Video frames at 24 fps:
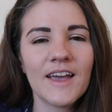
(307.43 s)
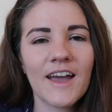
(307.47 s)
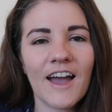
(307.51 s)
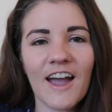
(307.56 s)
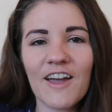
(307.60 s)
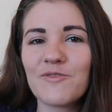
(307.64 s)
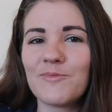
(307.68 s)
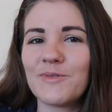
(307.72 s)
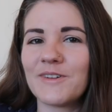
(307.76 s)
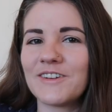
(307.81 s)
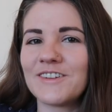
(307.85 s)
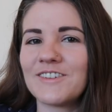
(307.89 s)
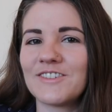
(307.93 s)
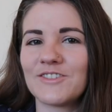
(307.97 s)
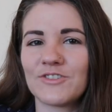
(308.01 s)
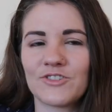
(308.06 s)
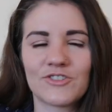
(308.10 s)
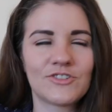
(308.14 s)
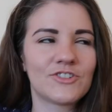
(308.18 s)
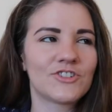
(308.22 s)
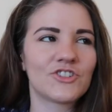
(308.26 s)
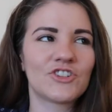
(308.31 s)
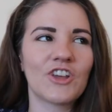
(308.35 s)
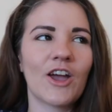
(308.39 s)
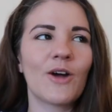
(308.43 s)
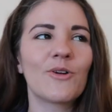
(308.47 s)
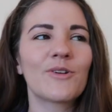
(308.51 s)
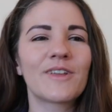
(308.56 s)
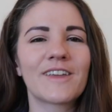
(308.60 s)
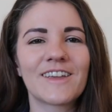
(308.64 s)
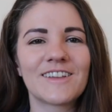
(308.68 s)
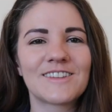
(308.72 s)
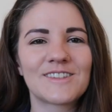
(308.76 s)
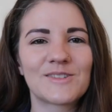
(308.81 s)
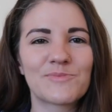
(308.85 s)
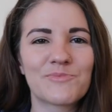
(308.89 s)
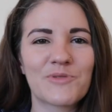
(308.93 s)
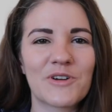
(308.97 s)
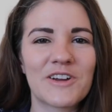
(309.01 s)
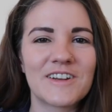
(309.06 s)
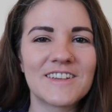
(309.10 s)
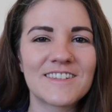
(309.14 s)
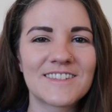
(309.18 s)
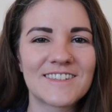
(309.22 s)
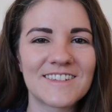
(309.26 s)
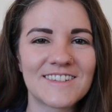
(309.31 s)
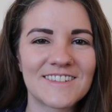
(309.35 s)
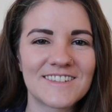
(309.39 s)
I've been shouting its
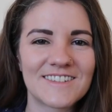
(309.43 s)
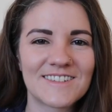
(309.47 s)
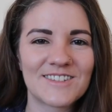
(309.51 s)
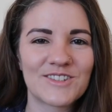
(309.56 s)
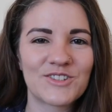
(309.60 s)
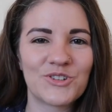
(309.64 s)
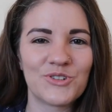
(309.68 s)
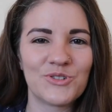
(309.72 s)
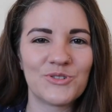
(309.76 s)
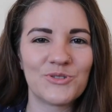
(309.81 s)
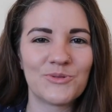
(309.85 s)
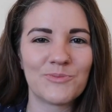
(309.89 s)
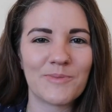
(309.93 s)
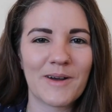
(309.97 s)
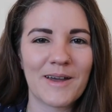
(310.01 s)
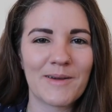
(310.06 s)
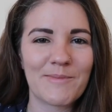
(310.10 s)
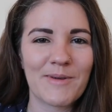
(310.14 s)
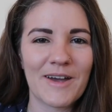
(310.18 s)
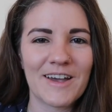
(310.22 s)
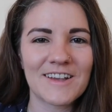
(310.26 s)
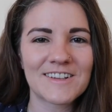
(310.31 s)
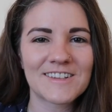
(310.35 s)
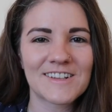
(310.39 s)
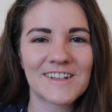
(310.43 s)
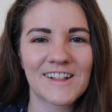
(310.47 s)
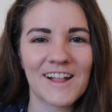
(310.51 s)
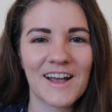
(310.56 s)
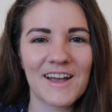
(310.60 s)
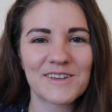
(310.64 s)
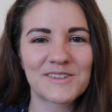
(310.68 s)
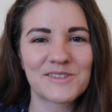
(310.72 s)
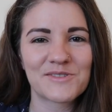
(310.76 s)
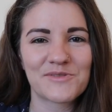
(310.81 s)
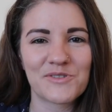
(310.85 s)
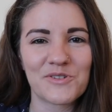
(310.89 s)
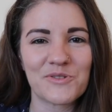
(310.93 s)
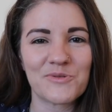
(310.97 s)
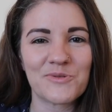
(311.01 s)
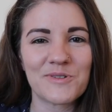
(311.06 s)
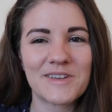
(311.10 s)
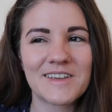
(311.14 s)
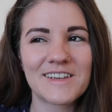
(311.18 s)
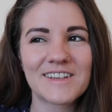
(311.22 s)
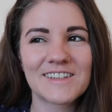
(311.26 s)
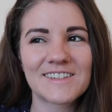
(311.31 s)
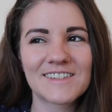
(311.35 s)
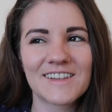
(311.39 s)
praises to my Basque class for
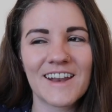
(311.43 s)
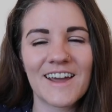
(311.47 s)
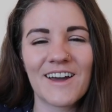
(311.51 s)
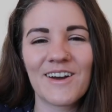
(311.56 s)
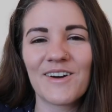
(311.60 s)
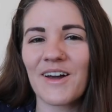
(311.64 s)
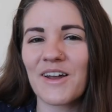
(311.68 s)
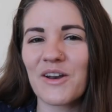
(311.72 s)
weeks now.